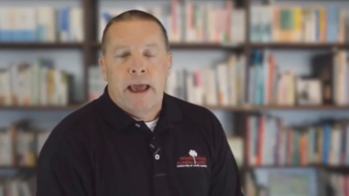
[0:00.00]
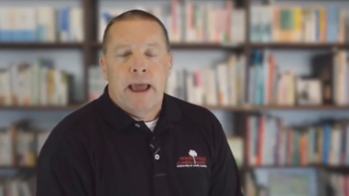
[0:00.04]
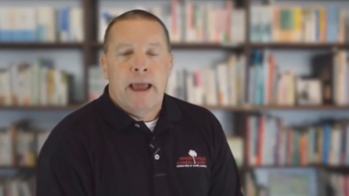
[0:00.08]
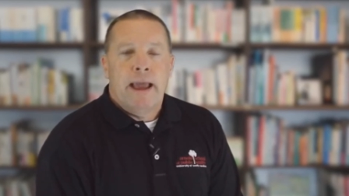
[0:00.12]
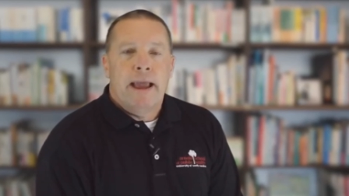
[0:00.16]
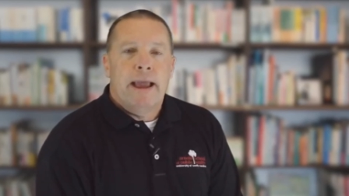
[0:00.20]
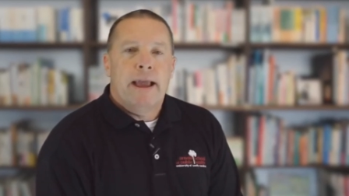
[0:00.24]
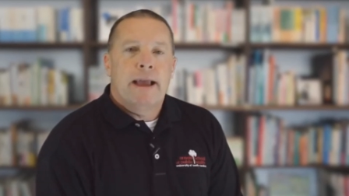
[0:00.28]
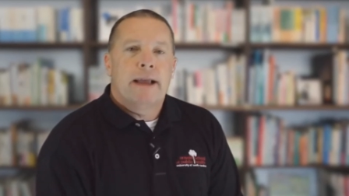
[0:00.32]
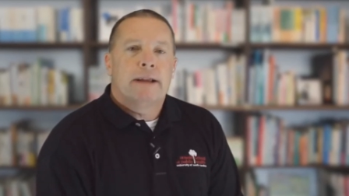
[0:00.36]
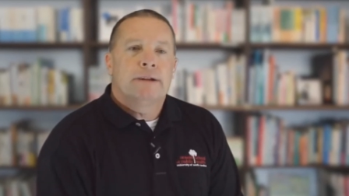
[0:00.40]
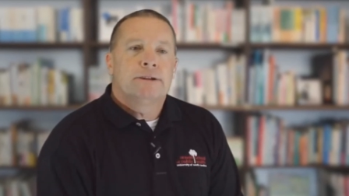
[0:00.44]

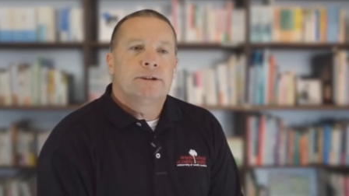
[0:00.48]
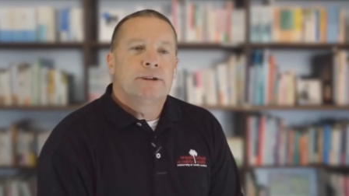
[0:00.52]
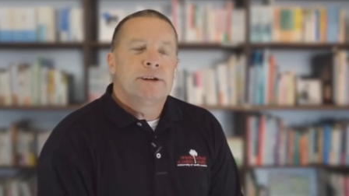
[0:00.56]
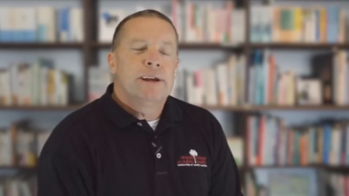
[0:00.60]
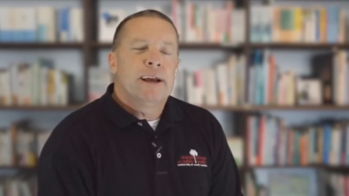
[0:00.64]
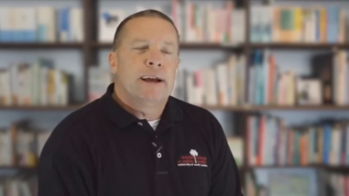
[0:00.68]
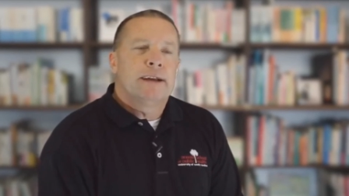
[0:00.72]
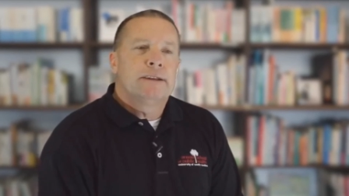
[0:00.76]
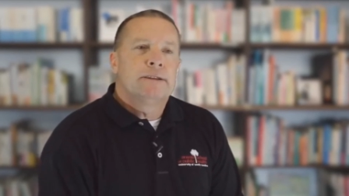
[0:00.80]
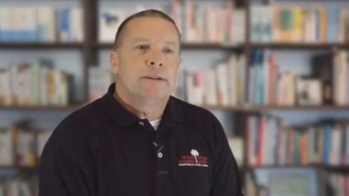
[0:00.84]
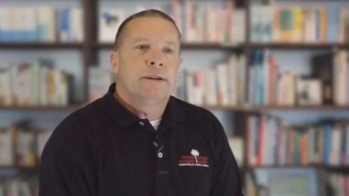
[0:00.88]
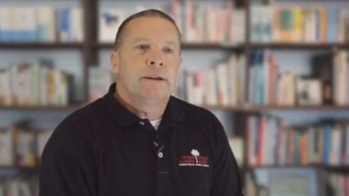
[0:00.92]
And
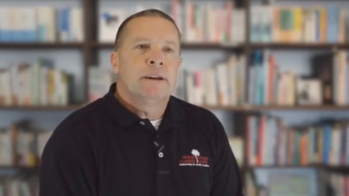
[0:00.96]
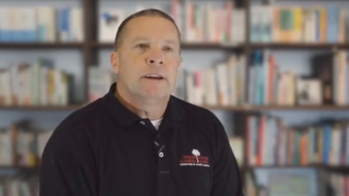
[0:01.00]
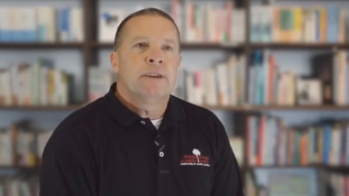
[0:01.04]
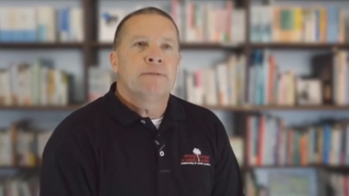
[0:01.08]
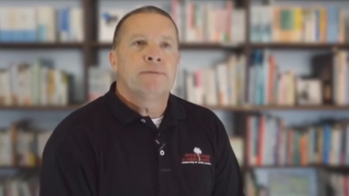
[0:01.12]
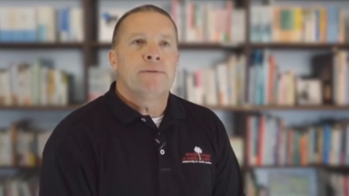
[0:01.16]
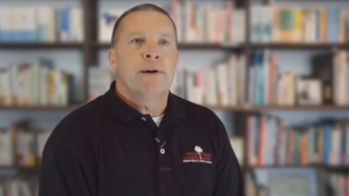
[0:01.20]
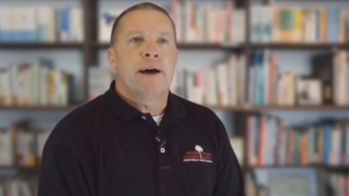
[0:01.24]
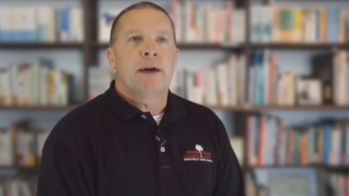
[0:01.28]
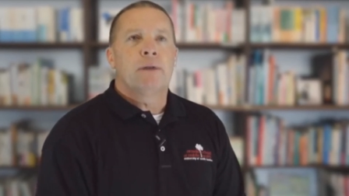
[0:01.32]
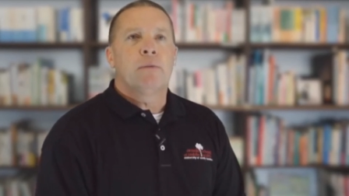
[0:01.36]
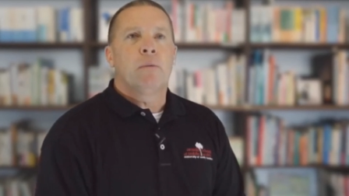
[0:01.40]
she
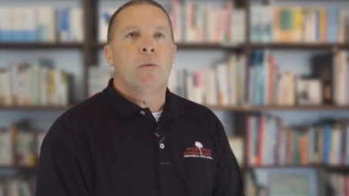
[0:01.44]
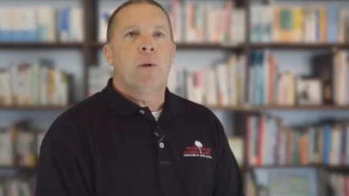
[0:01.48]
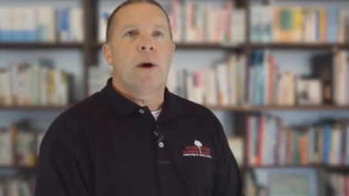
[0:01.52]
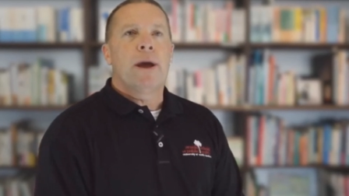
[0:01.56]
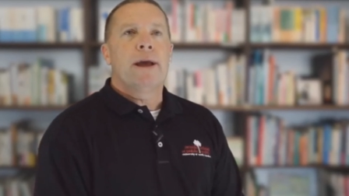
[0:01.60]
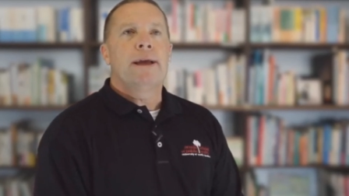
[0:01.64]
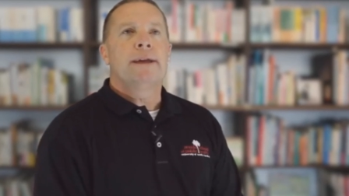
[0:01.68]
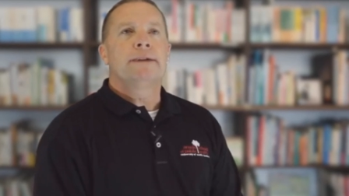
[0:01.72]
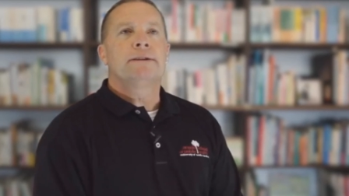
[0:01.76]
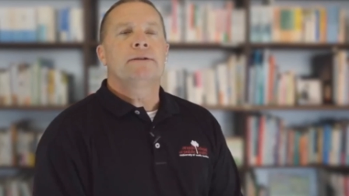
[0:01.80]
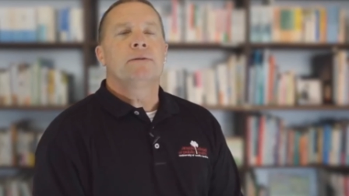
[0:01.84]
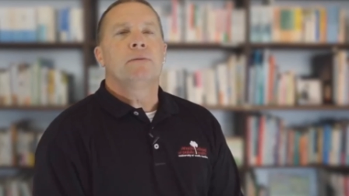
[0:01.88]
identified
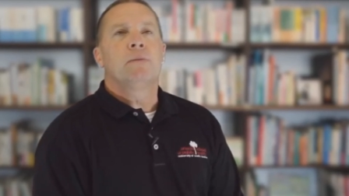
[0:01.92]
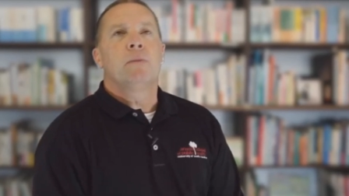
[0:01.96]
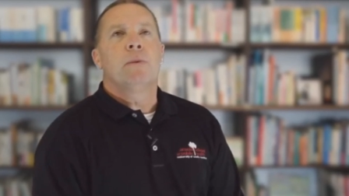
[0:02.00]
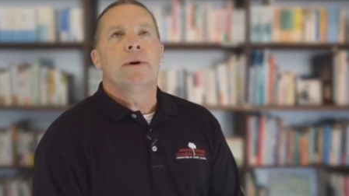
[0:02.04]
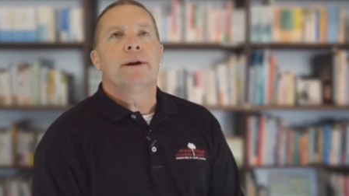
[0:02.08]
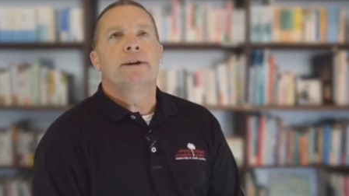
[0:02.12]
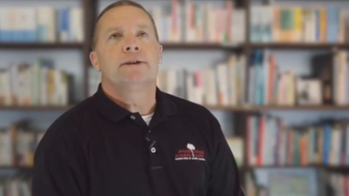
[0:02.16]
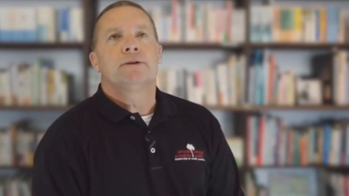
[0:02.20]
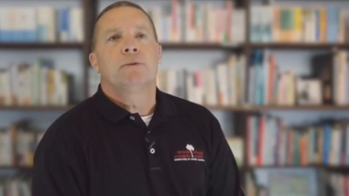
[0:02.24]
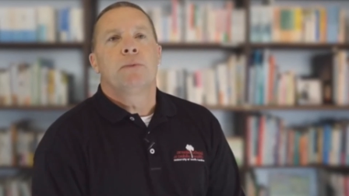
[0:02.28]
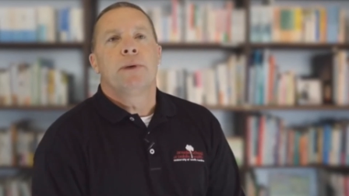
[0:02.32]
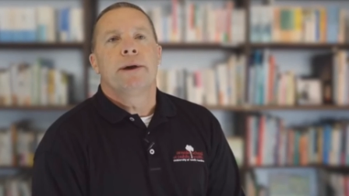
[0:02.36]
ways in
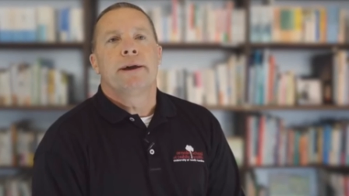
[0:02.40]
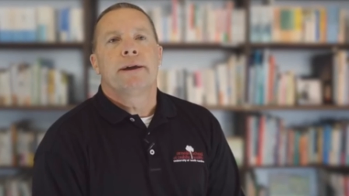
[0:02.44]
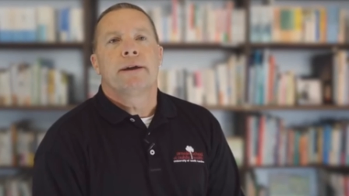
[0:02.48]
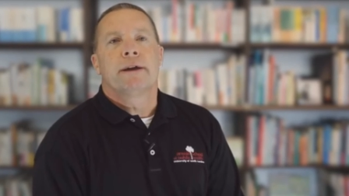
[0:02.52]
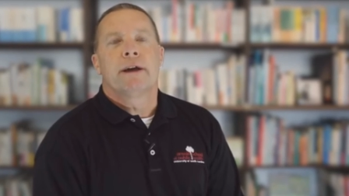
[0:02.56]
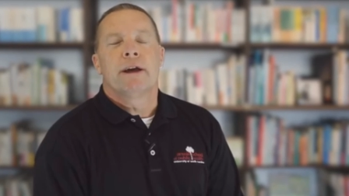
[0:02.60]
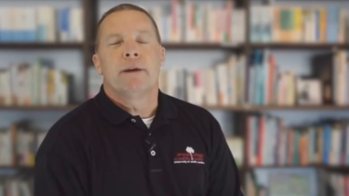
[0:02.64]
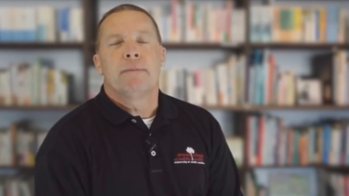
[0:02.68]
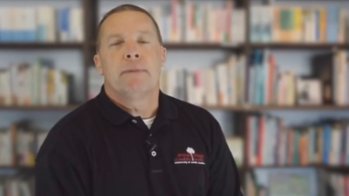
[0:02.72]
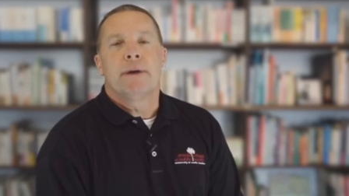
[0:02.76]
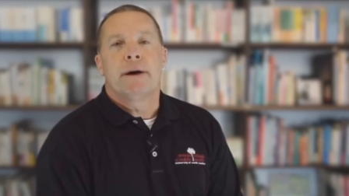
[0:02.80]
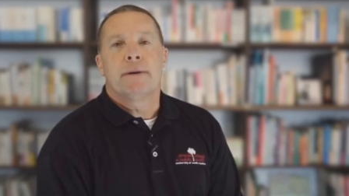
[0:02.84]
which we
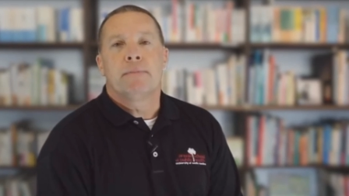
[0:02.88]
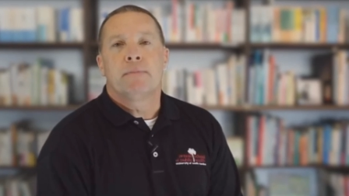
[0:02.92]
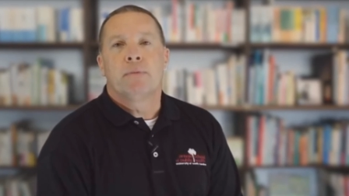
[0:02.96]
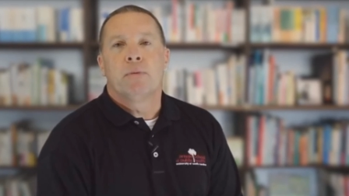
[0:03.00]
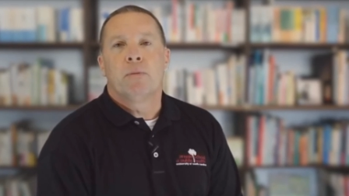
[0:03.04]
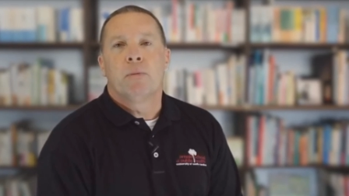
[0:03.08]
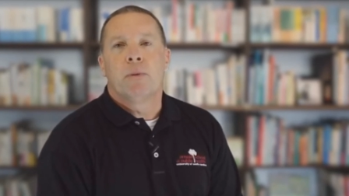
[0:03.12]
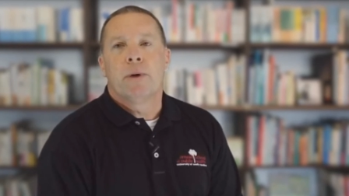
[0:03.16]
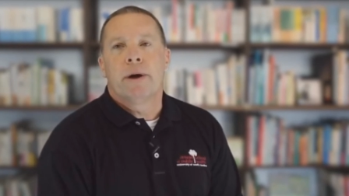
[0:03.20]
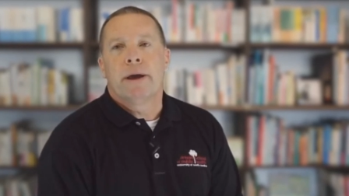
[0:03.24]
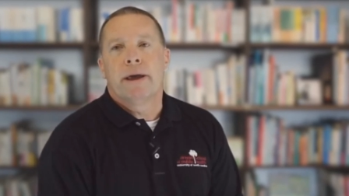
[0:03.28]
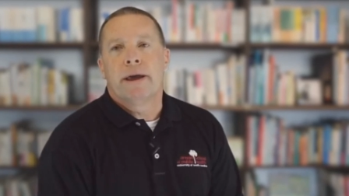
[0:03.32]
could come up
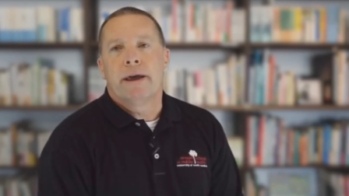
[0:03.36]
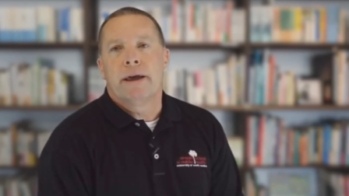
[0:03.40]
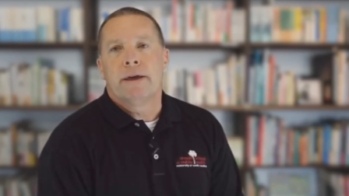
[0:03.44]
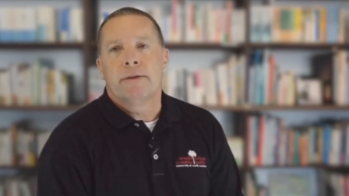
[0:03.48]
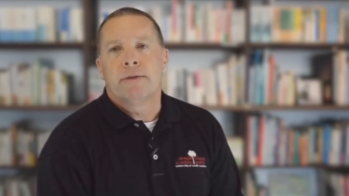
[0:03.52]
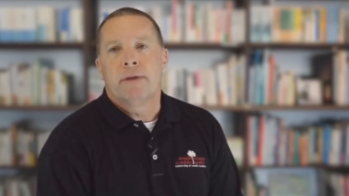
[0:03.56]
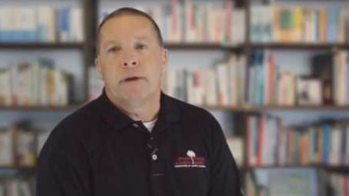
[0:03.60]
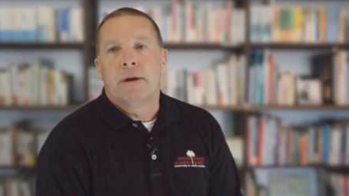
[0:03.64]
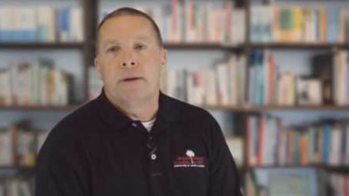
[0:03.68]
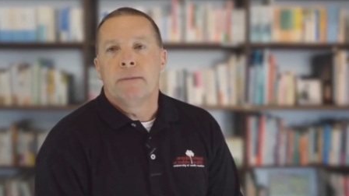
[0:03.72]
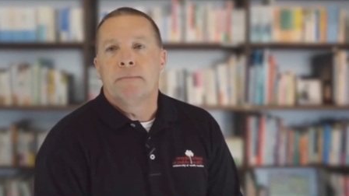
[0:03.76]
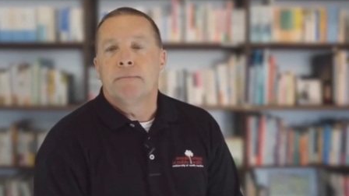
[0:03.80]

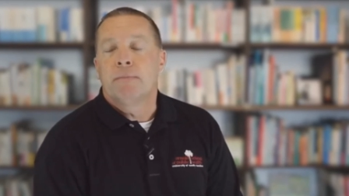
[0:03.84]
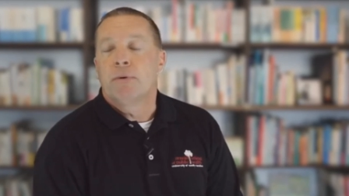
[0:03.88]
with